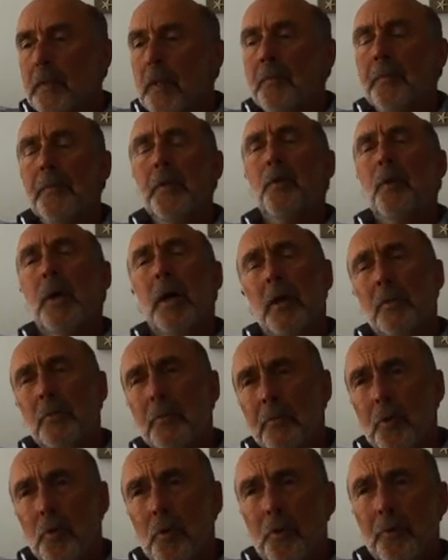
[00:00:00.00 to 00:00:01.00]
There are,
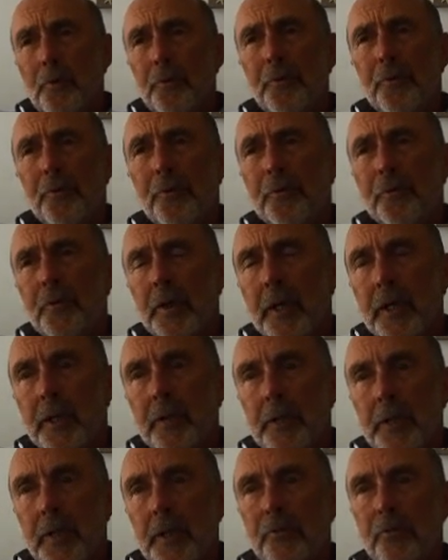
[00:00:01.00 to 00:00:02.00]
of course, the
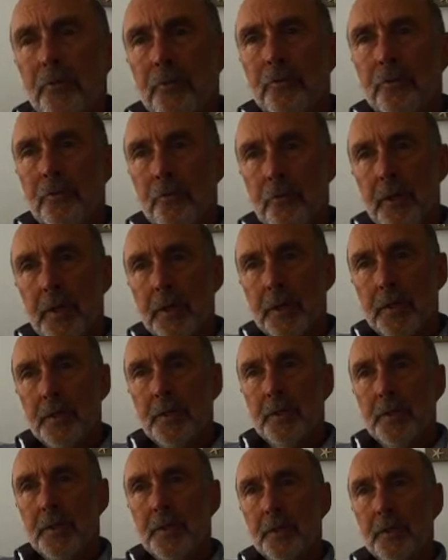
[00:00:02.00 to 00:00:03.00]
techniques and
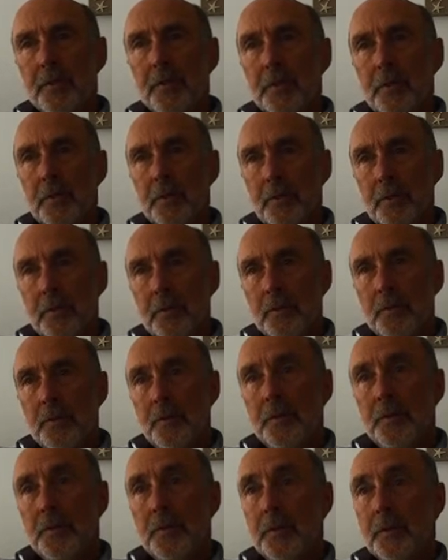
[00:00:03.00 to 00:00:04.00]
strategies that you
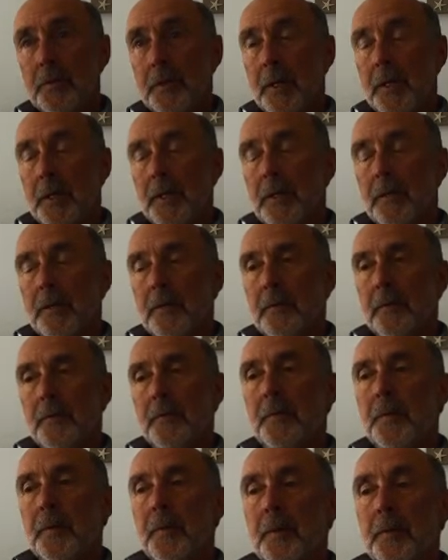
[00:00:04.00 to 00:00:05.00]
use.
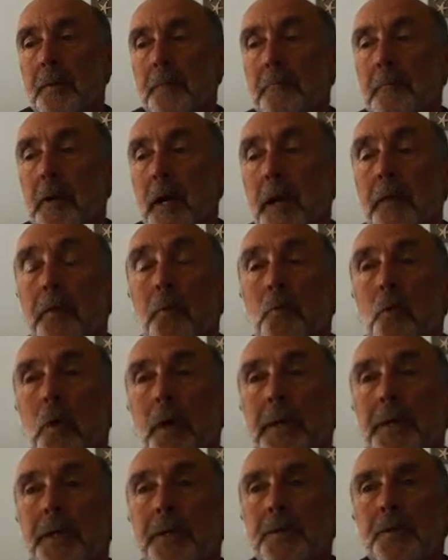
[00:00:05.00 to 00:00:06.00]
There are the
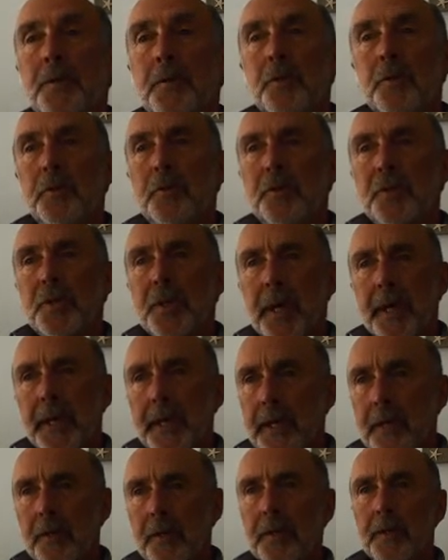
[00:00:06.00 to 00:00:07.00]
ways that you can
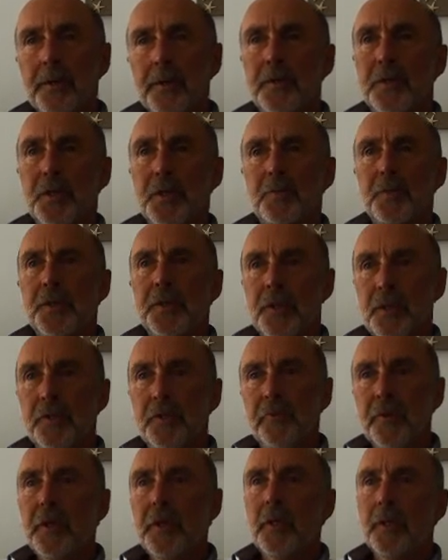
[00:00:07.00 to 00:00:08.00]
tailor those
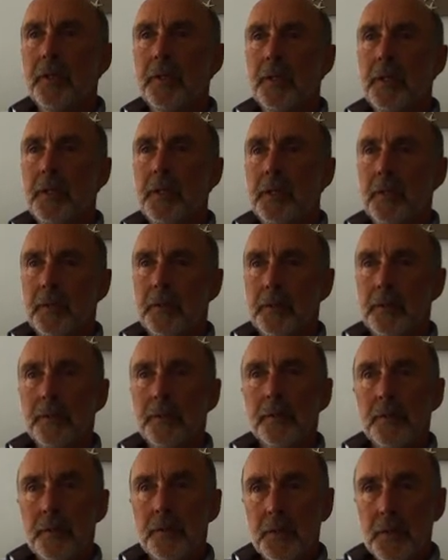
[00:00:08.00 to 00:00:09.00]
specifically
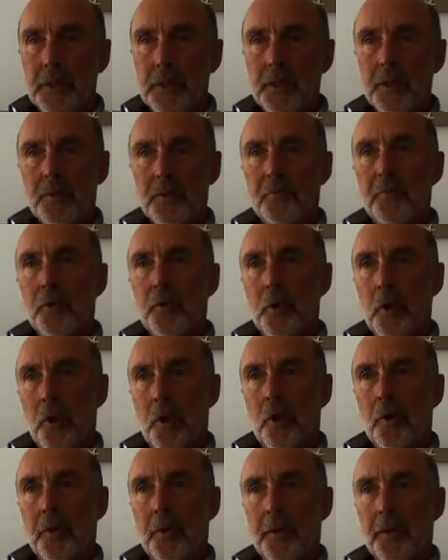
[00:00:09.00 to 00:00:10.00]
to the needs of your
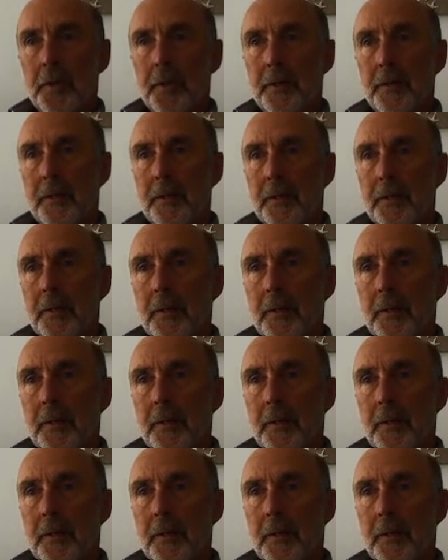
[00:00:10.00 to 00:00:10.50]
client.